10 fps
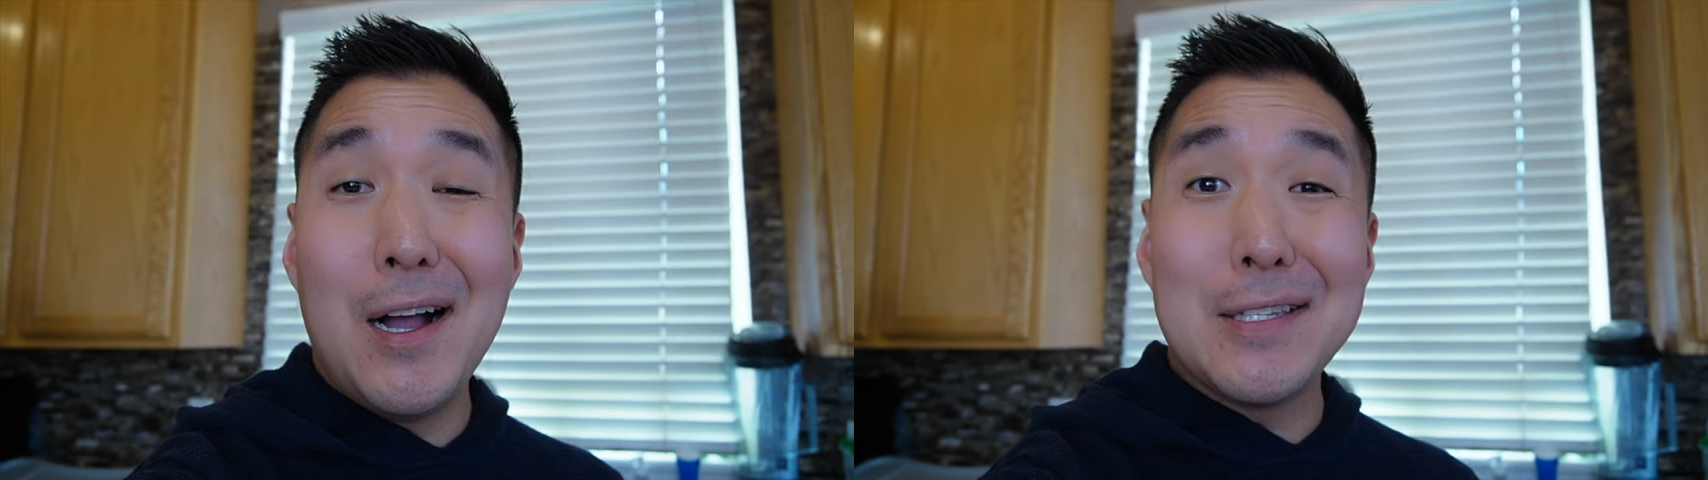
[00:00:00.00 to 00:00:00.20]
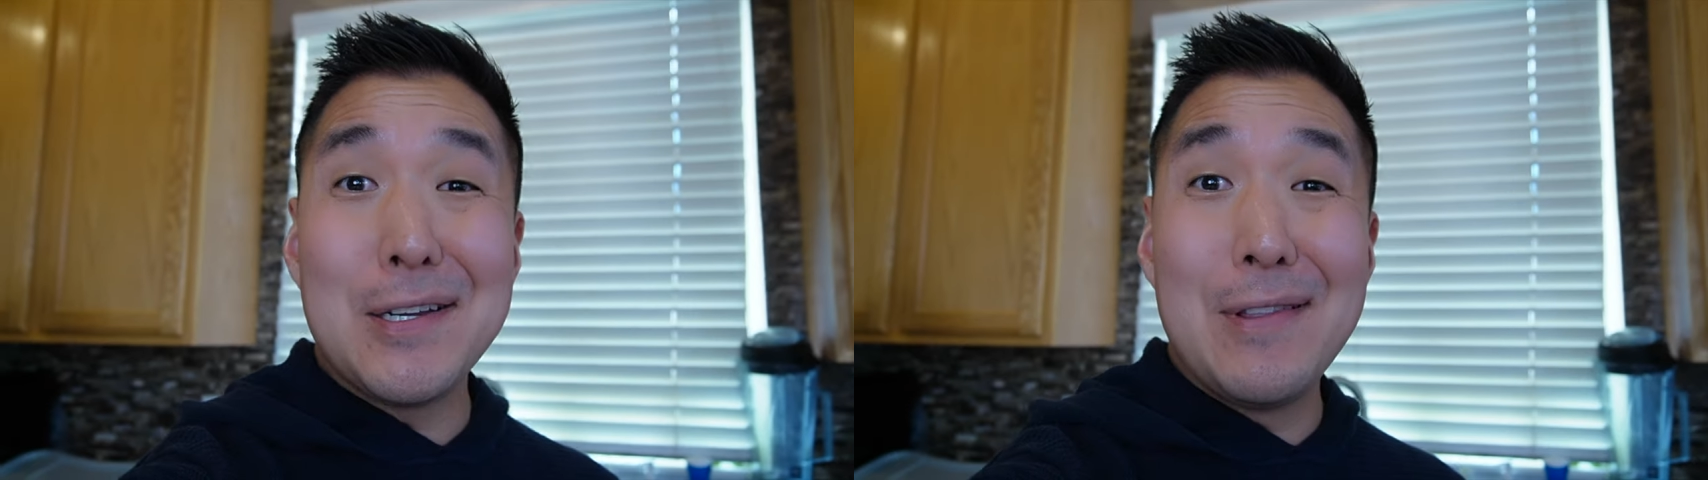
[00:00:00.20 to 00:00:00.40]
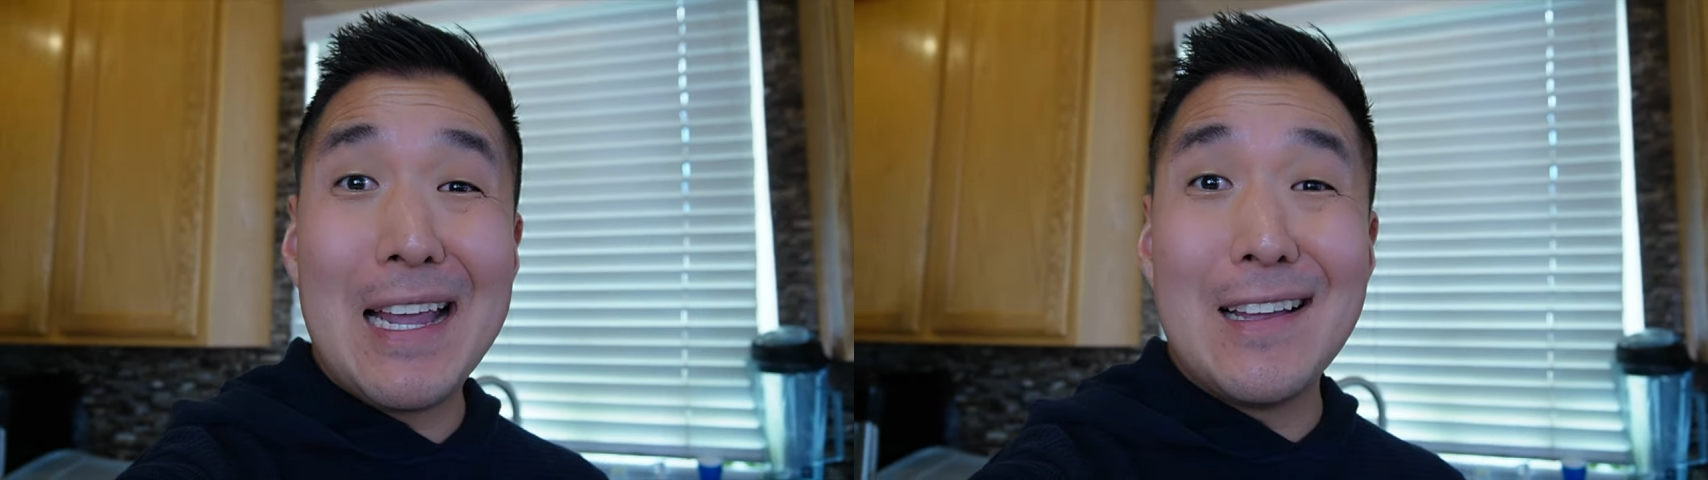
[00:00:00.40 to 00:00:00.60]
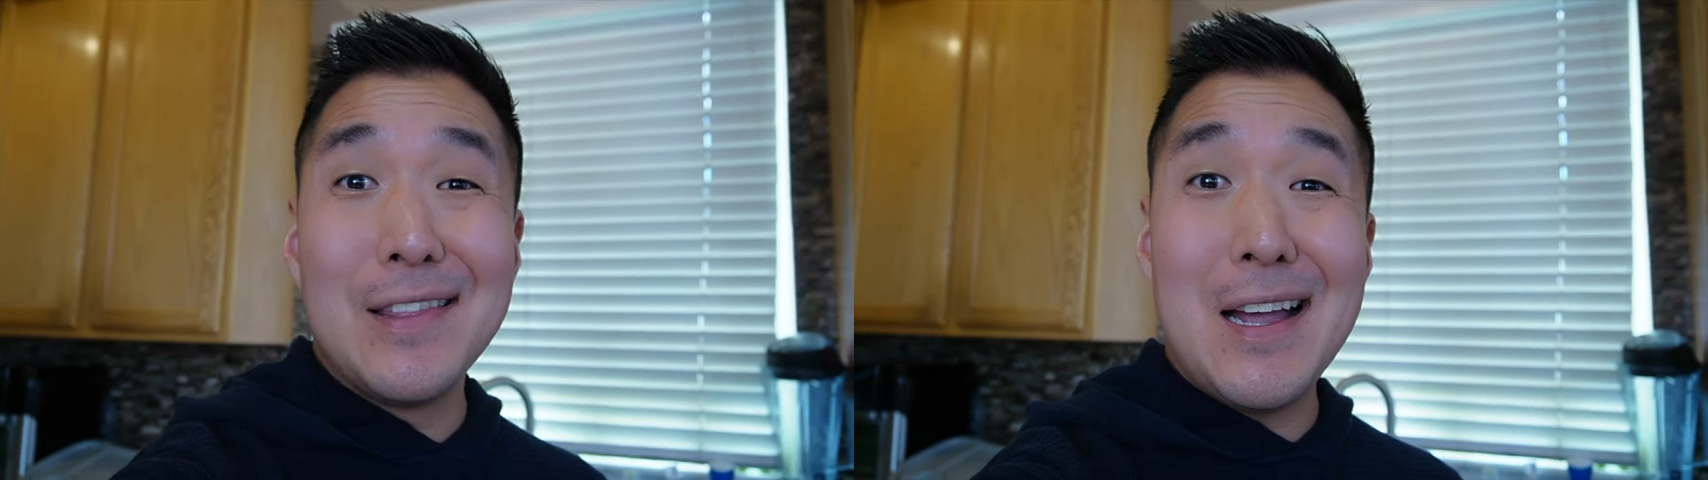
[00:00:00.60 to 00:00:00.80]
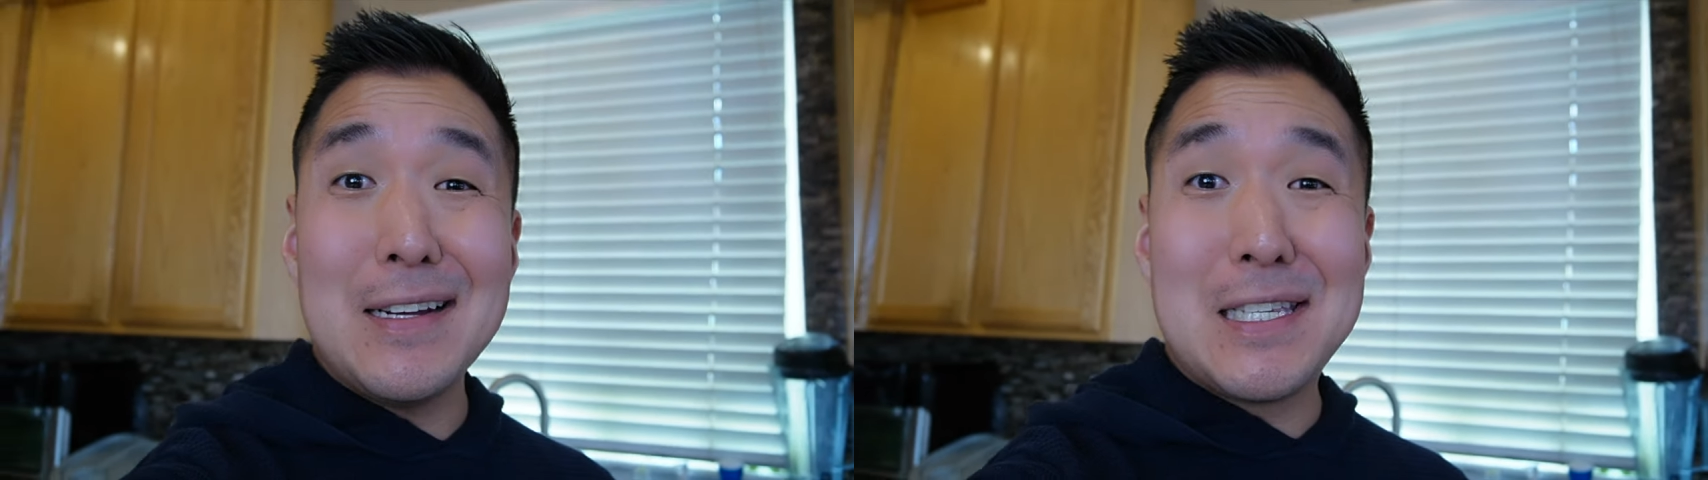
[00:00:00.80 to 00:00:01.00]
Also, like a
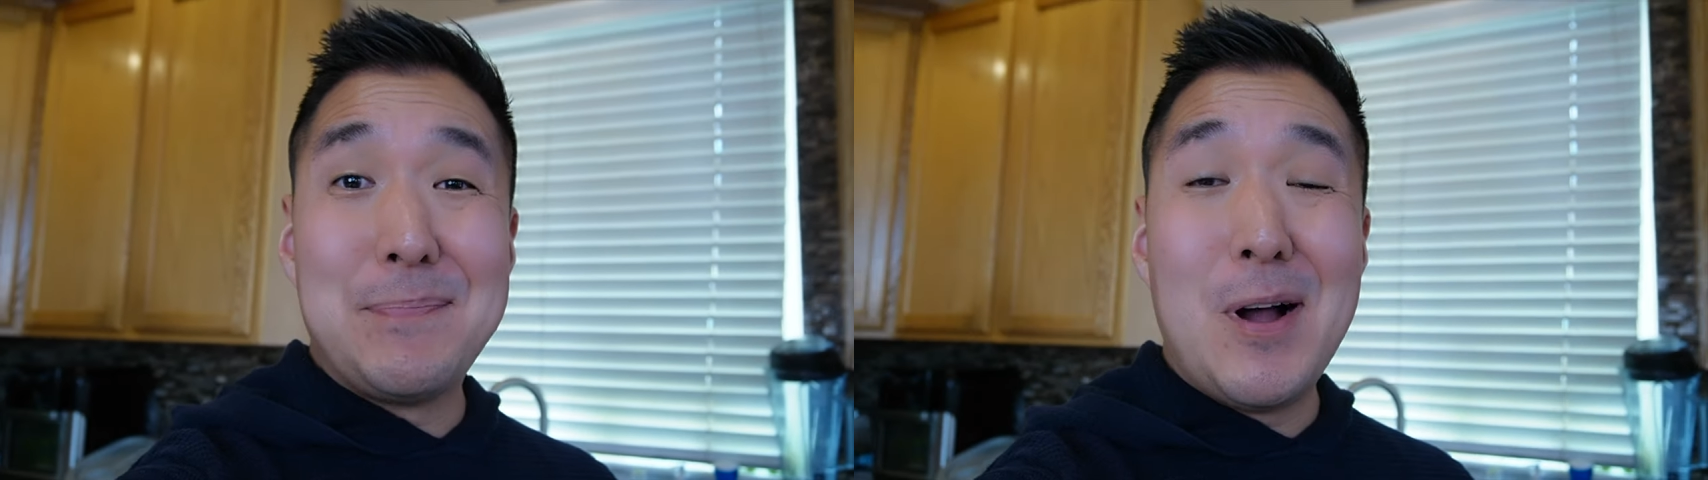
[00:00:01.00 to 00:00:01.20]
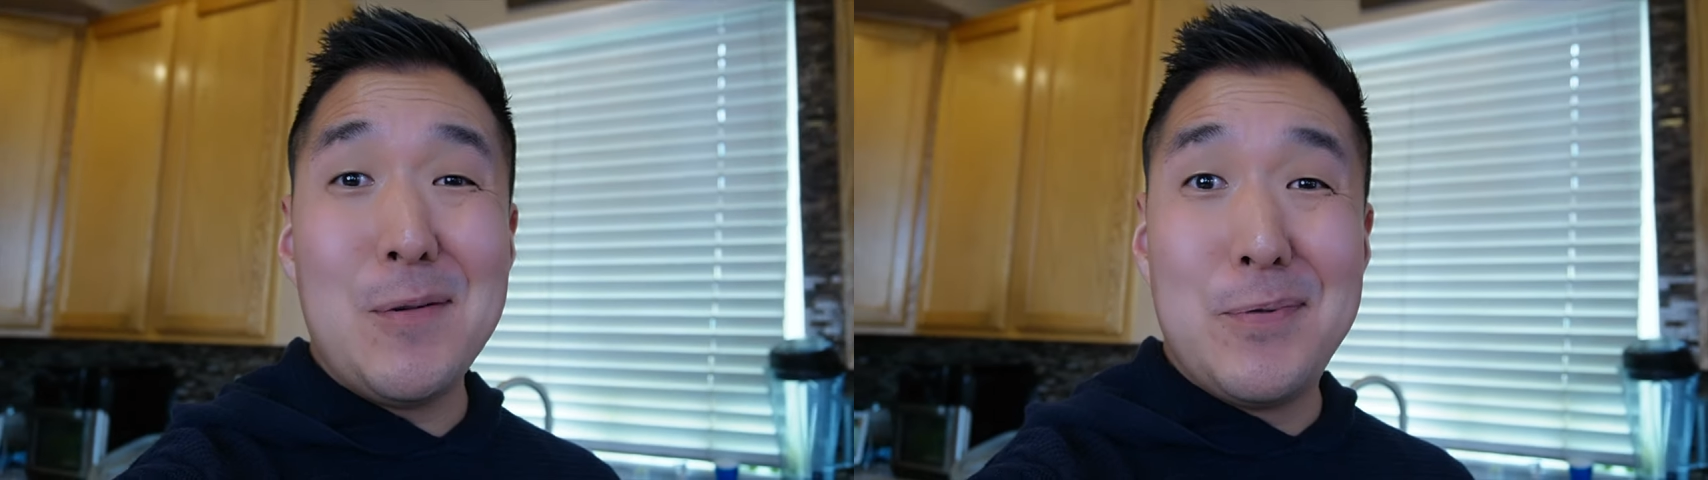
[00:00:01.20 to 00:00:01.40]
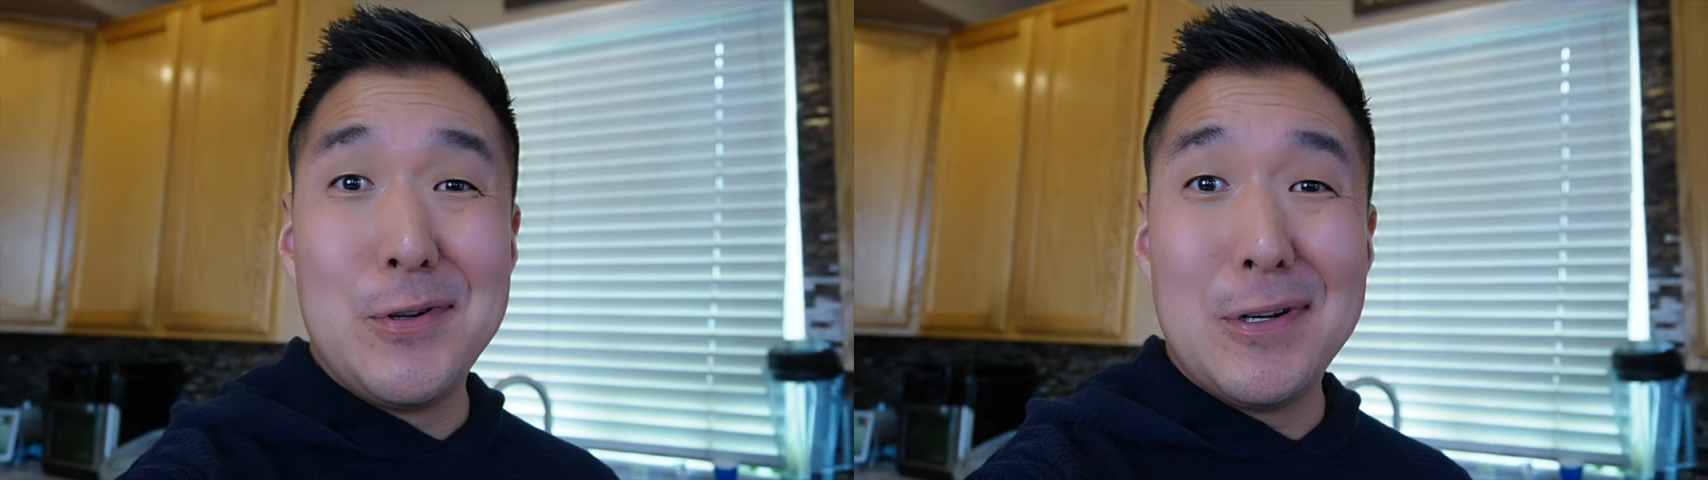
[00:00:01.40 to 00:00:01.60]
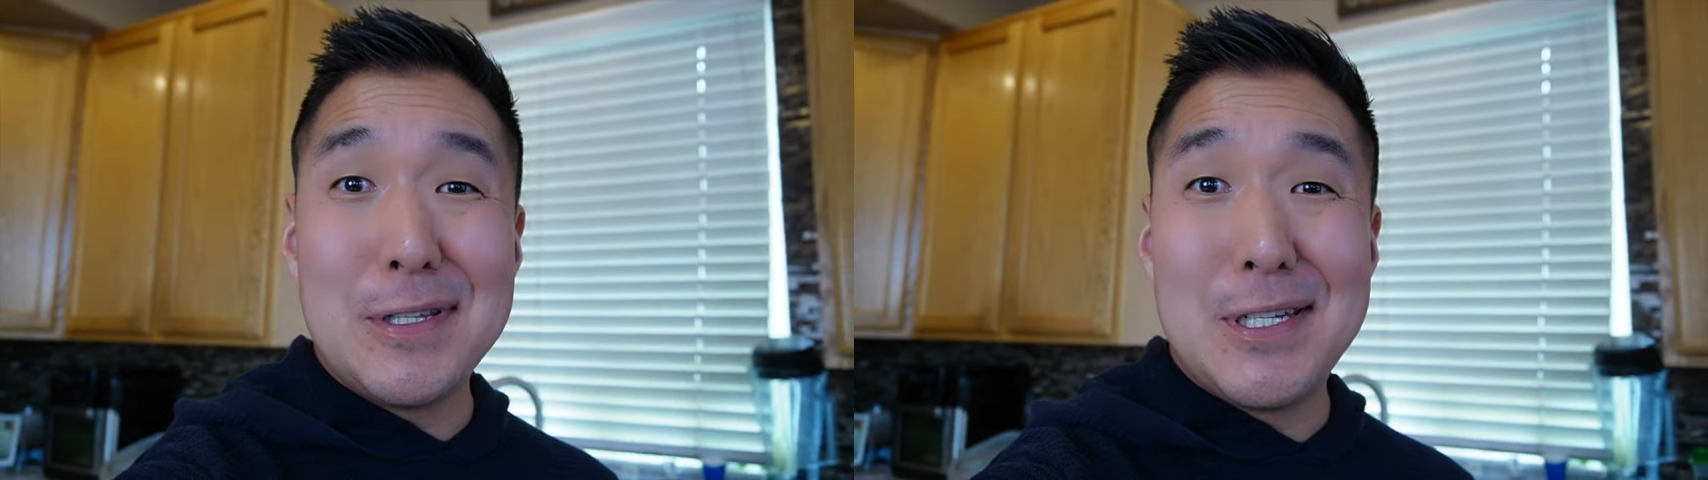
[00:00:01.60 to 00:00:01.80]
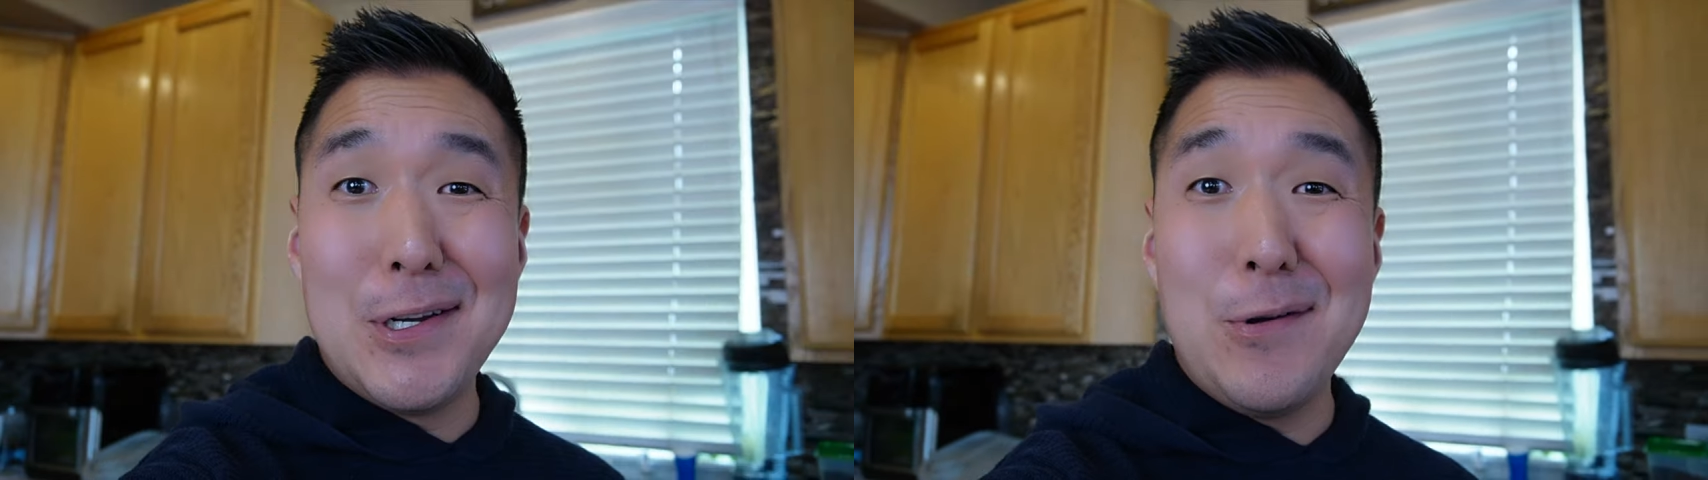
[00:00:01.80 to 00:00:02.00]
lot of small
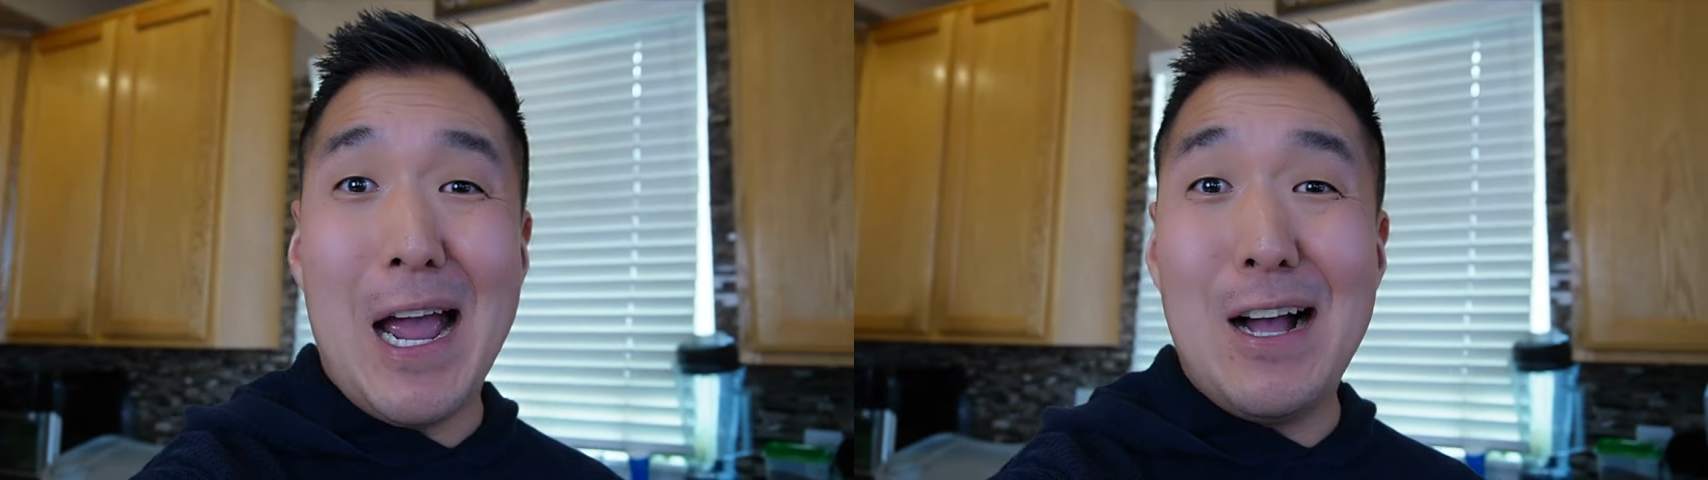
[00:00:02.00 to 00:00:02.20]
poodles do,